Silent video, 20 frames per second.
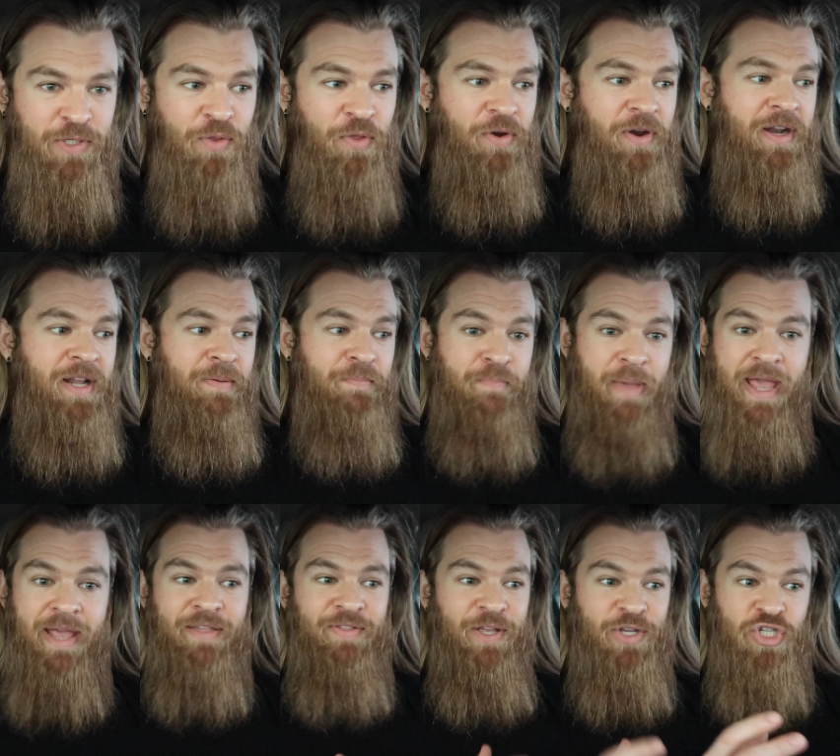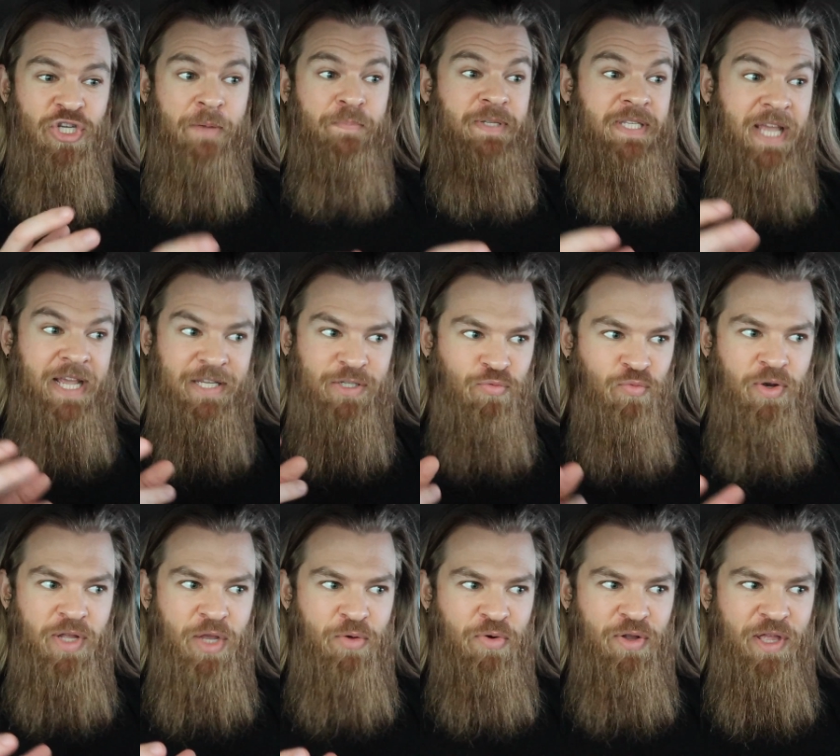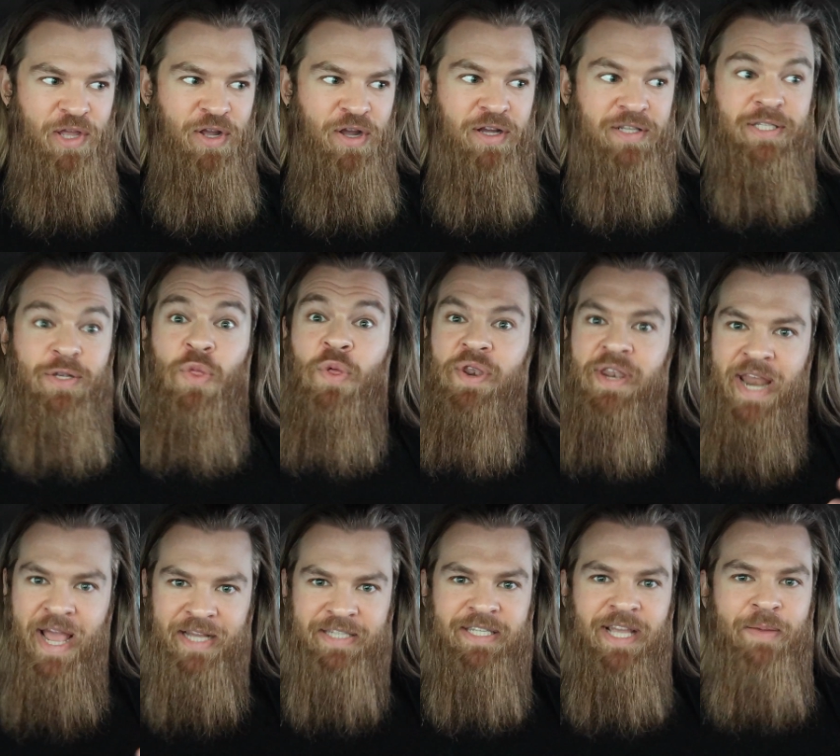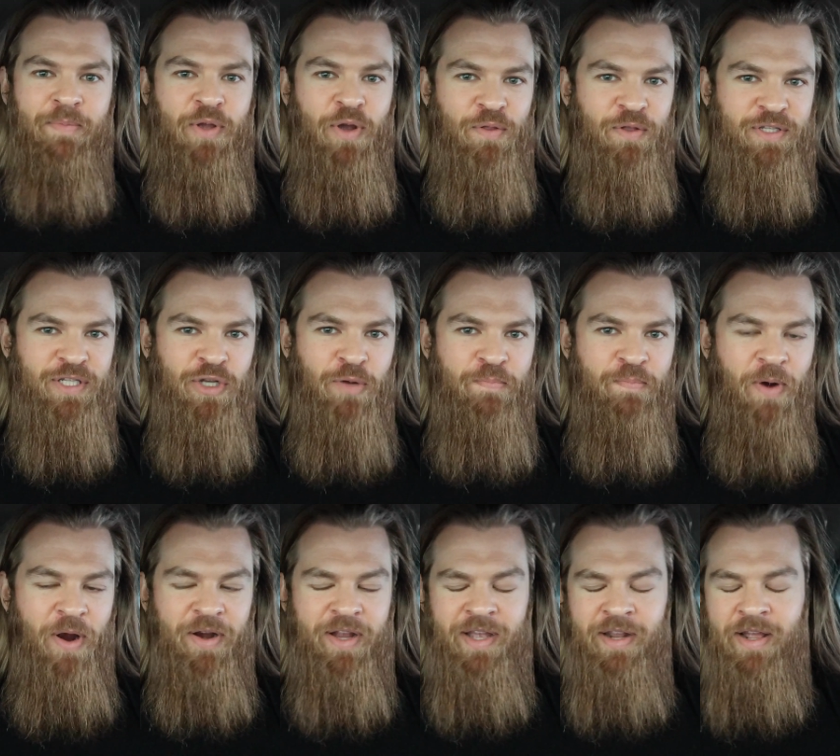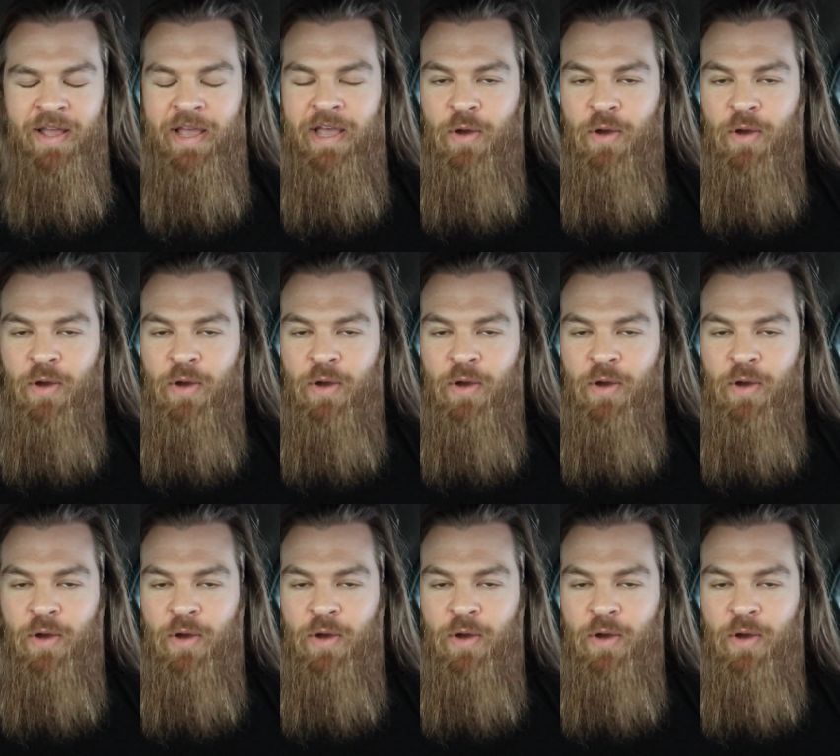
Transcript: So they're gonna make the chips taste really, really good. So the next time you go to the supermarket,